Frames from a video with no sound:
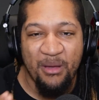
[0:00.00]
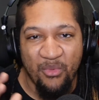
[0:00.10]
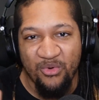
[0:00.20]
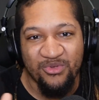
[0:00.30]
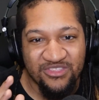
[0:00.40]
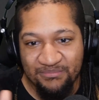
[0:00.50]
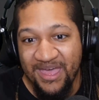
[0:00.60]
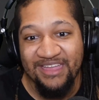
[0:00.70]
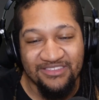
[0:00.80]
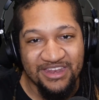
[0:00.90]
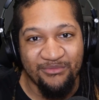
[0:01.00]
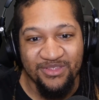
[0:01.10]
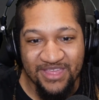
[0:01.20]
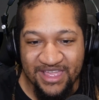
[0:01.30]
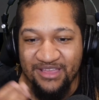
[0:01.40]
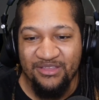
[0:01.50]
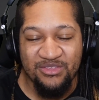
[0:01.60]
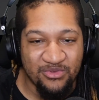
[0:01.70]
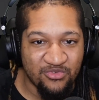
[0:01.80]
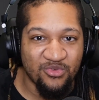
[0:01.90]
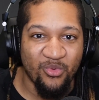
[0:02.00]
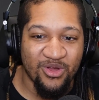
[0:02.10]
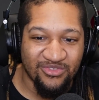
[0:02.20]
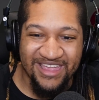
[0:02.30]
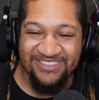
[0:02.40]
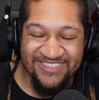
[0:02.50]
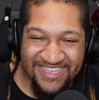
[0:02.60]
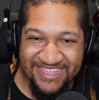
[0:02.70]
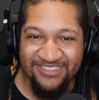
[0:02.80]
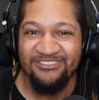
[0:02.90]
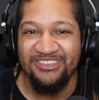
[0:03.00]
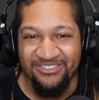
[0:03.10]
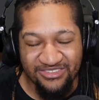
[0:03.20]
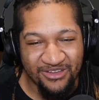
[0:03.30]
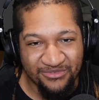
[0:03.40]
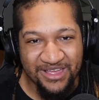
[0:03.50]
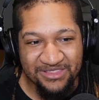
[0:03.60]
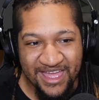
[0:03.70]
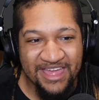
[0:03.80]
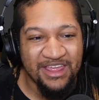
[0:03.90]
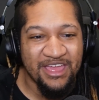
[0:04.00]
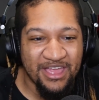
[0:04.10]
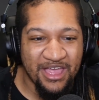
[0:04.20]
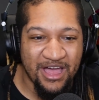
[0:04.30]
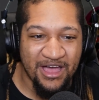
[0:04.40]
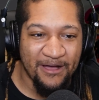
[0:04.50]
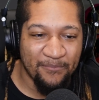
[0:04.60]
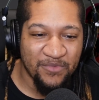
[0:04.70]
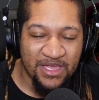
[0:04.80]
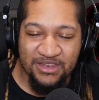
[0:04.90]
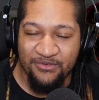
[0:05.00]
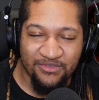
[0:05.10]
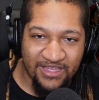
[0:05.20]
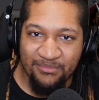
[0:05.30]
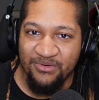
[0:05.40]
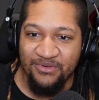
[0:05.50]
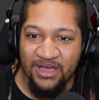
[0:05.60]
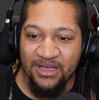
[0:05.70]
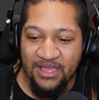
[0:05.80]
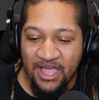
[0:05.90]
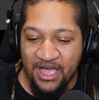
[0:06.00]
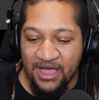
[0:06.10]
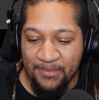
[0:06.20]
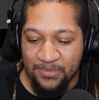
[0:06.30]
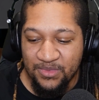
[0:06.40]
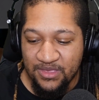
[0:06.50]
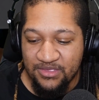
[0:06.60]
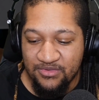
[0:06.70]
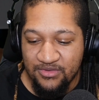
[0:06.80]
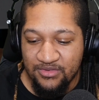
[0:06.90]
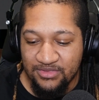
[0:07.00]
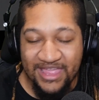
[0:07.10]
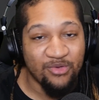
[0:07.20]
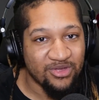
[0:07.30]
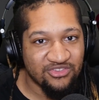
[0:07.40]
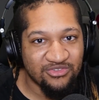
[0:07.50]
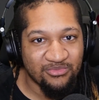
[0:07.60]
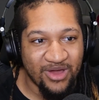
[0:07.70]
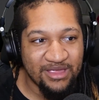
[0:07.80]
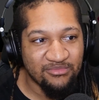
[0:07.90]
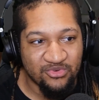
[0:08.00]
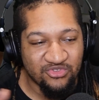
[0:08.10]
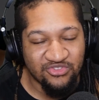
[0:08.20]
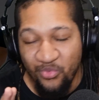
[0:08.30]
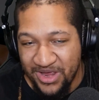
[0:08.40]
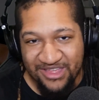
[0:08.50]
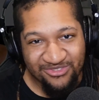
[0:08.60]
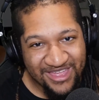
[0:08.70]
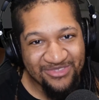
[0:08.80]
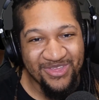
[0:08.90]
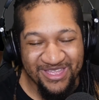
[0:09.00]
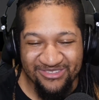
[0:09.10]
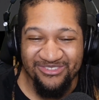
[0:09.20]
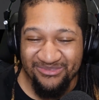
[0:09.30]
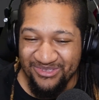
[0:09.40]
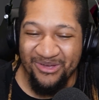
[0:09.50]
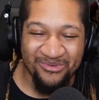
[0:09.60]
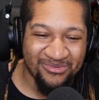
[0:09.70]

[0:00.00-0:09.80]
more respect and everything. Using words like tings and stuff like that. Different type of language, right? Or just the way they say things. So